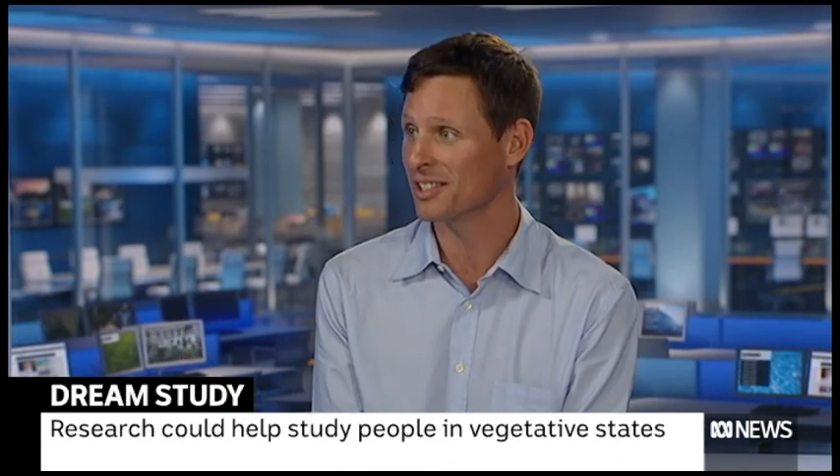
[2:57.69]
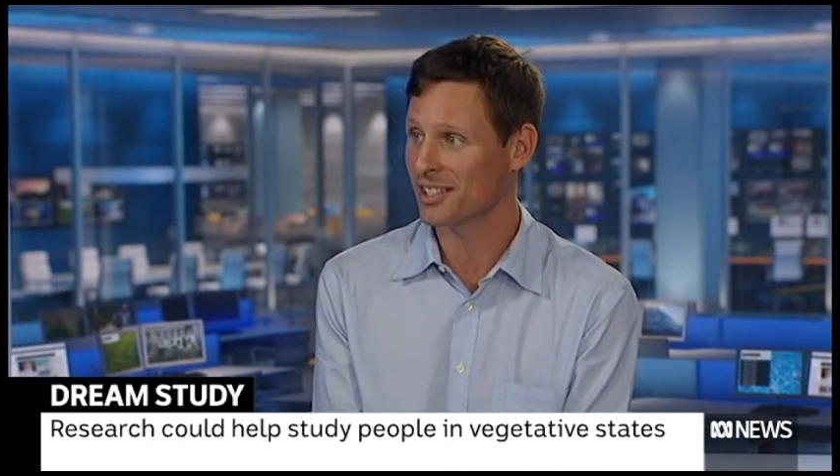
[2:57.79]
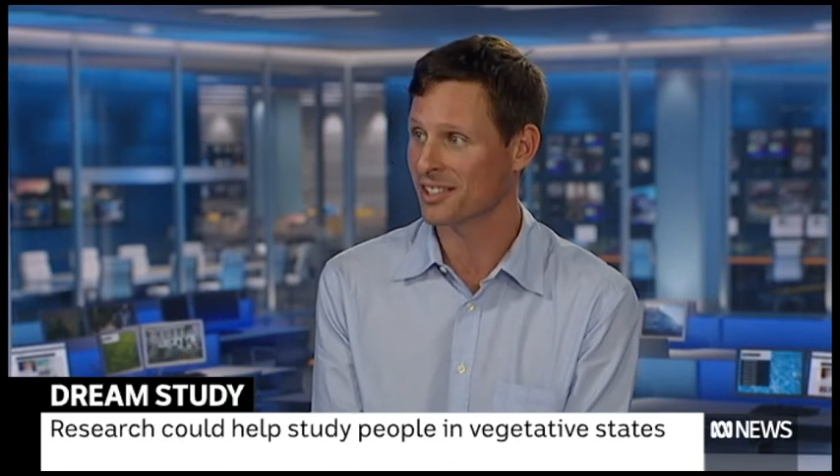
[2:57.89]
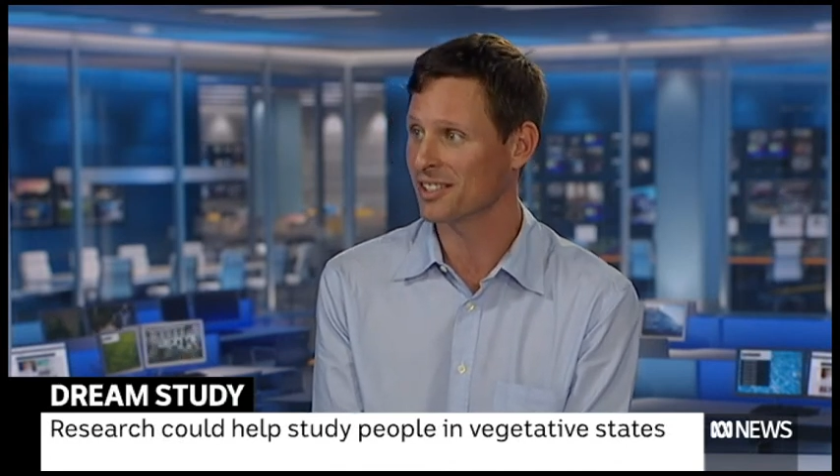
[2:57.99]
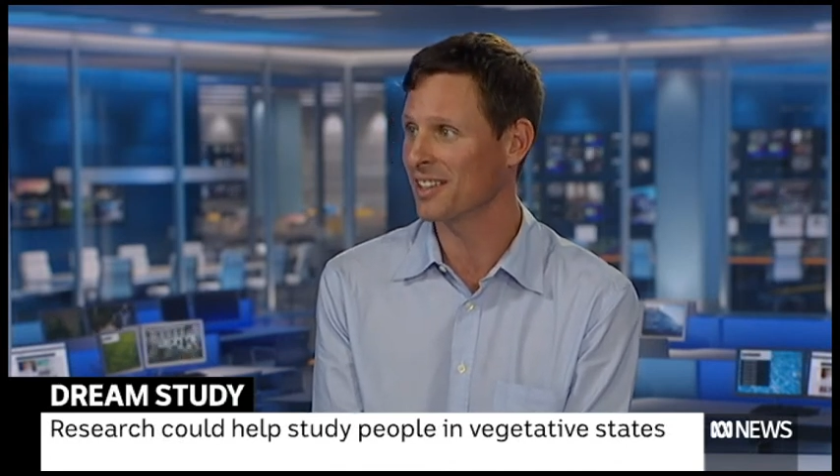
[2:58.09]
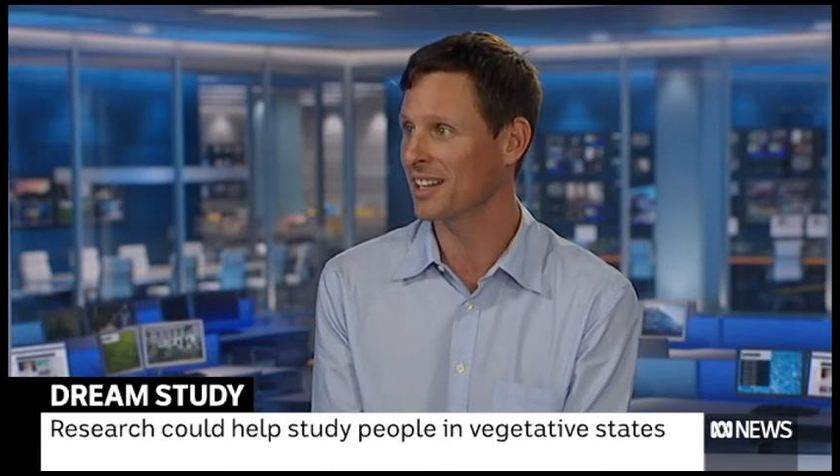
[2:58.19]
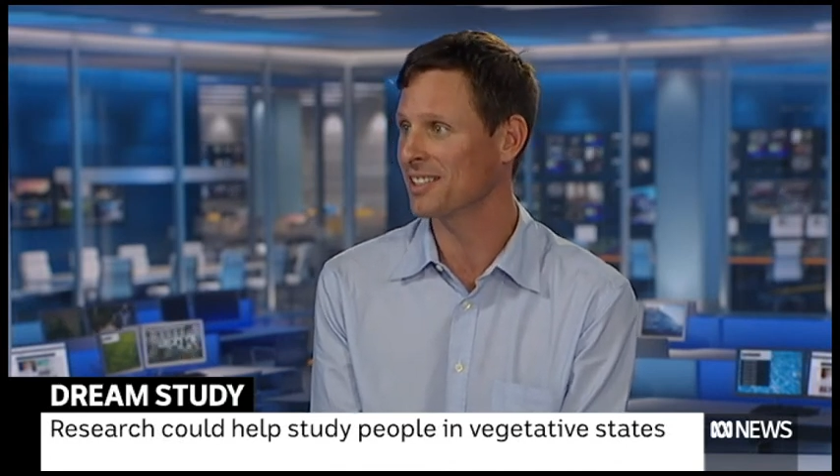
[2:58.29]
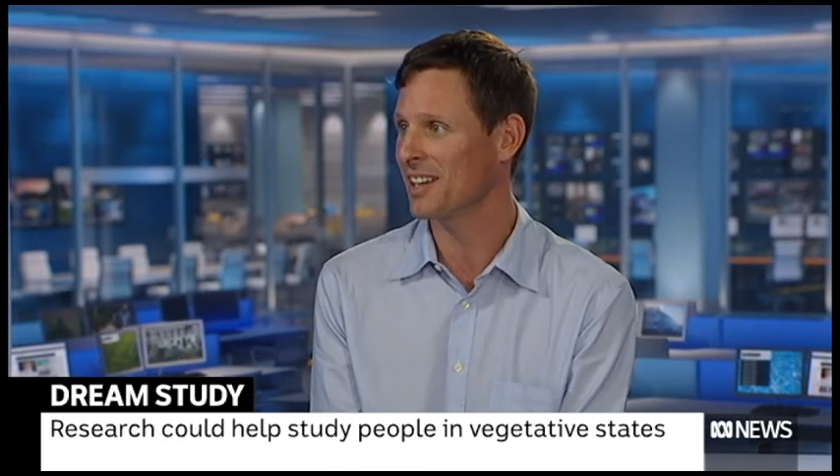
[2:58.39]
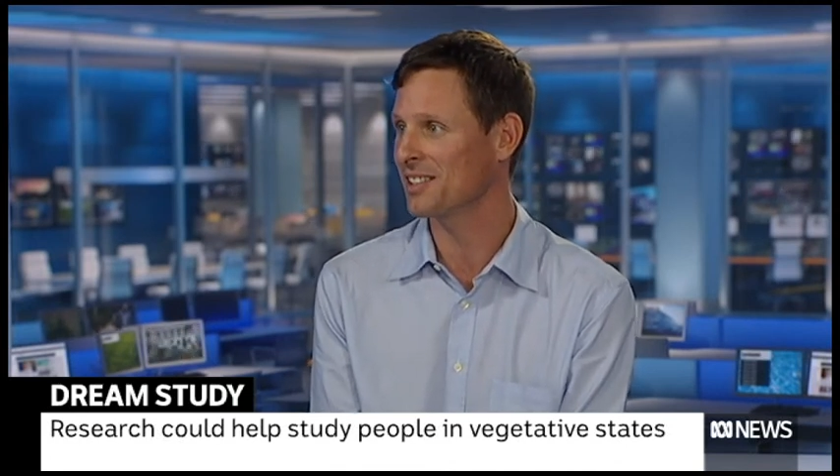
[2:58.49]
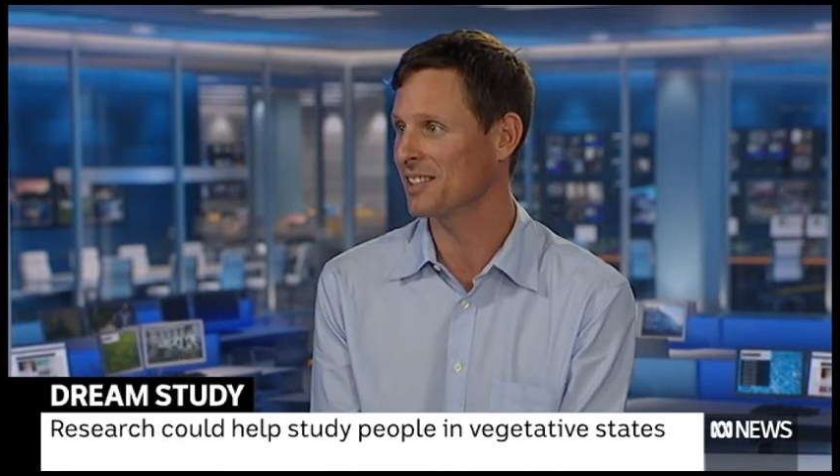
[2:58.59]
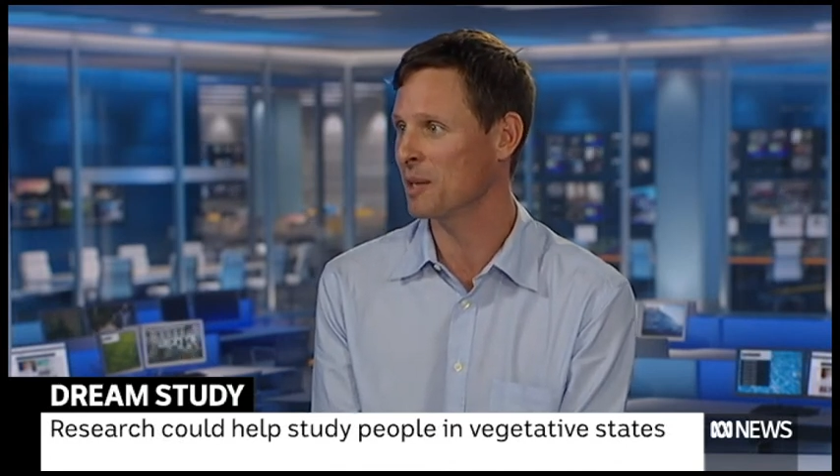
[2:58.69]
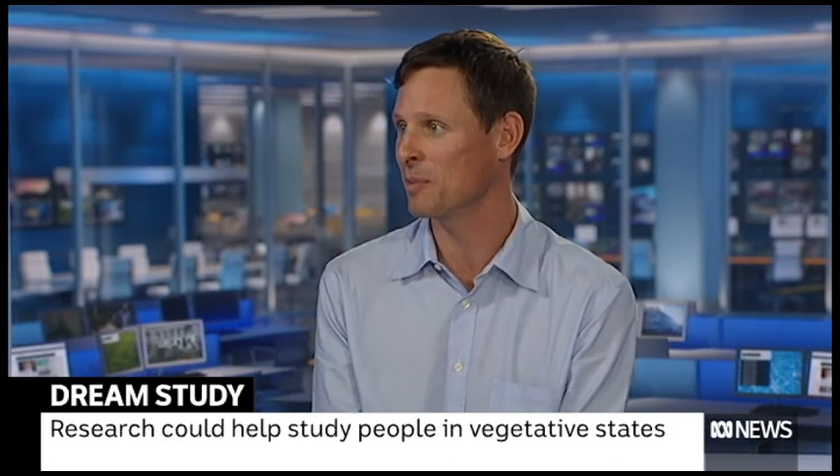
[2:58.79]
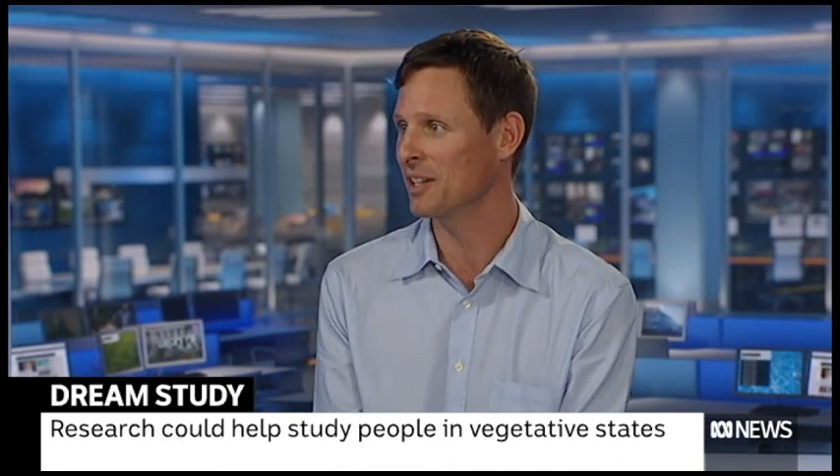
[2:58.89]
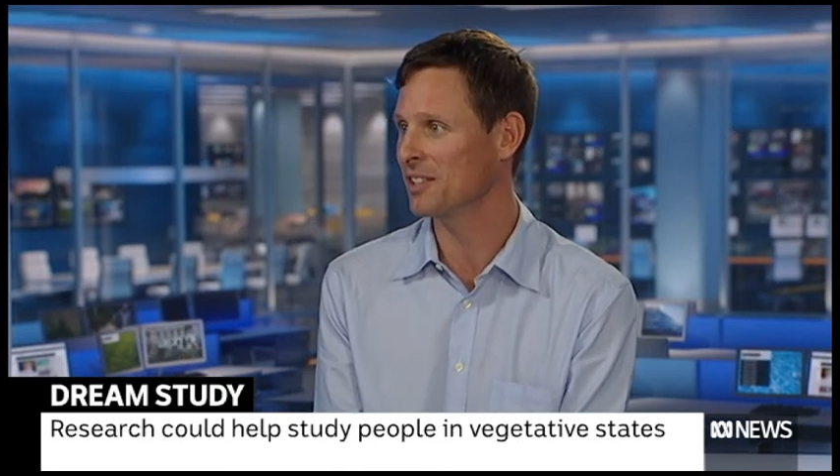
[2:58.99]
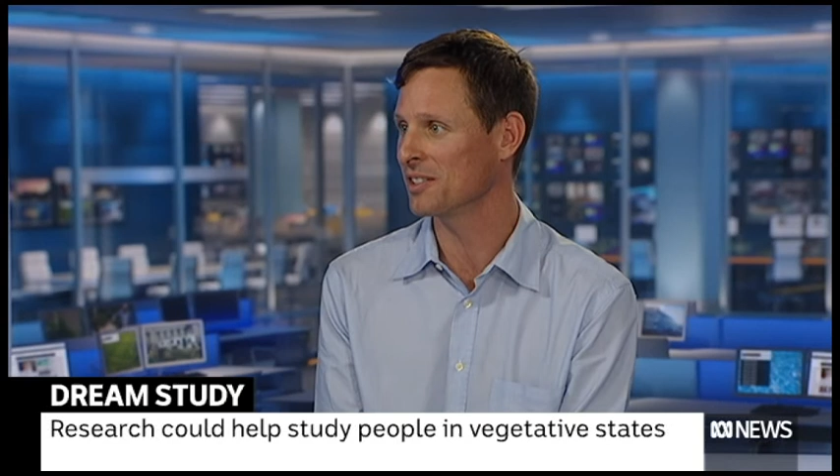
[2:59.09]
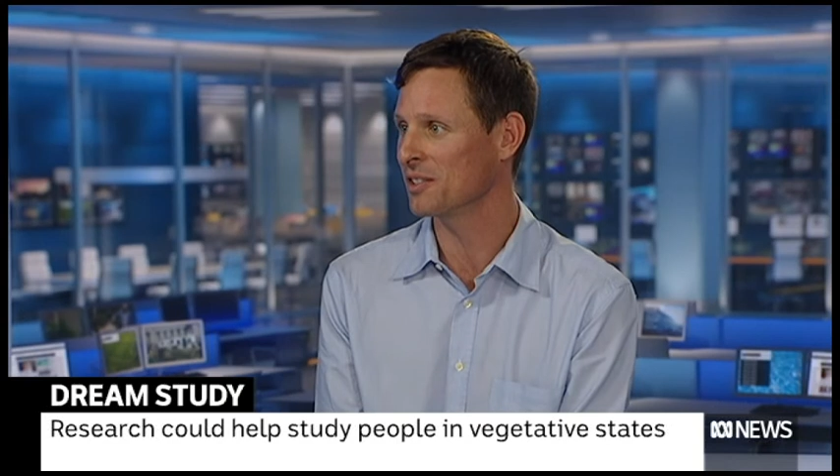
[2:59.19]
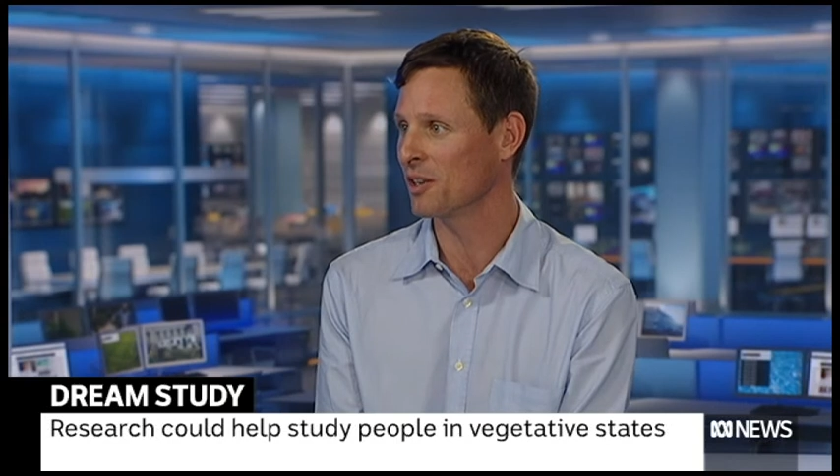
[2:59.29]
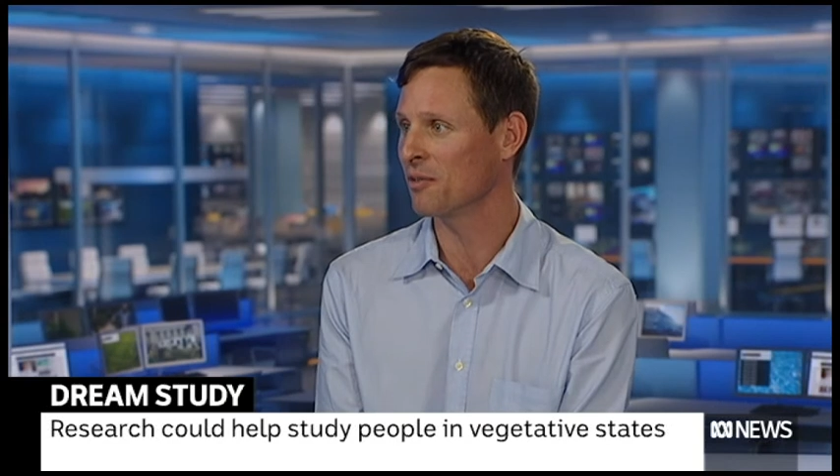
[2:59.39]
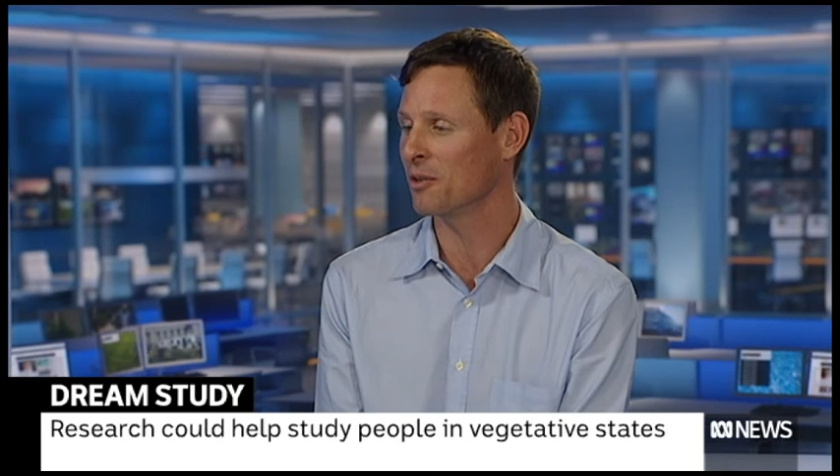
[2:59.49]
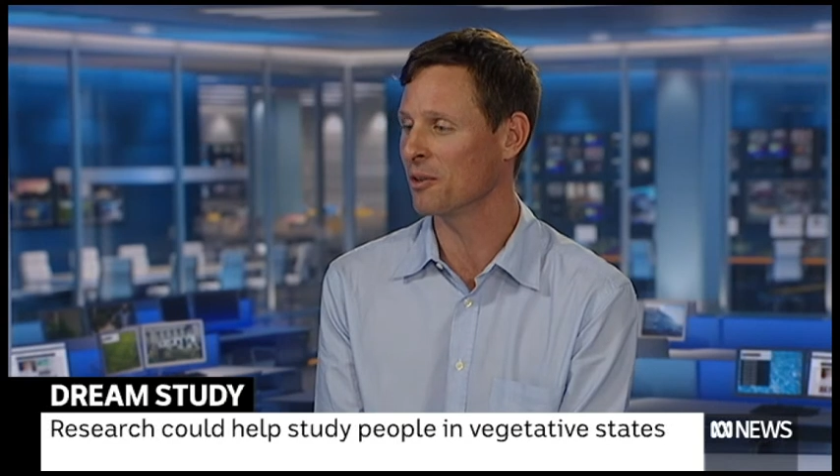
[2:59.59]
such as next day sleepiness and
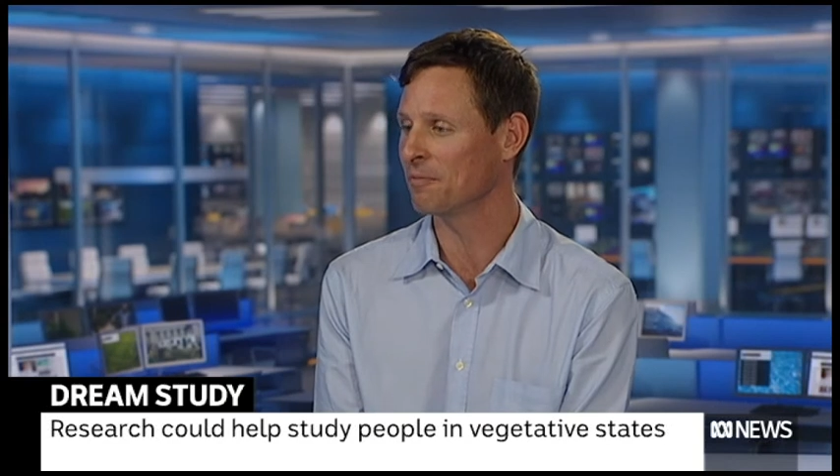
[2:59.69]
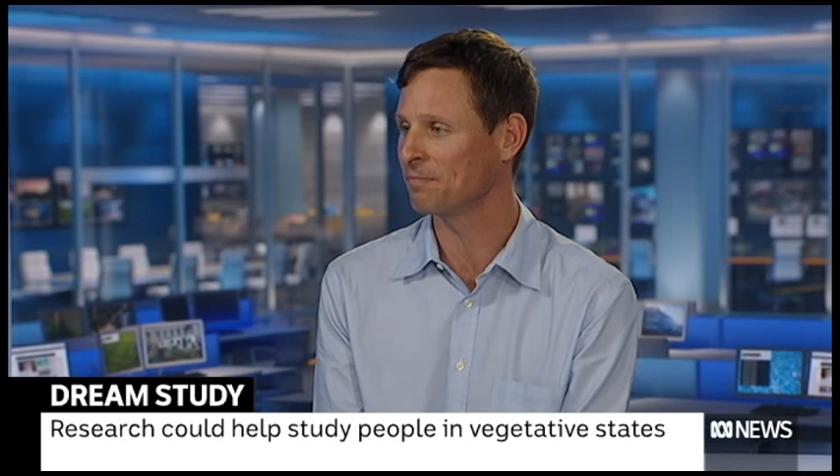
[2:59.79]
so forth.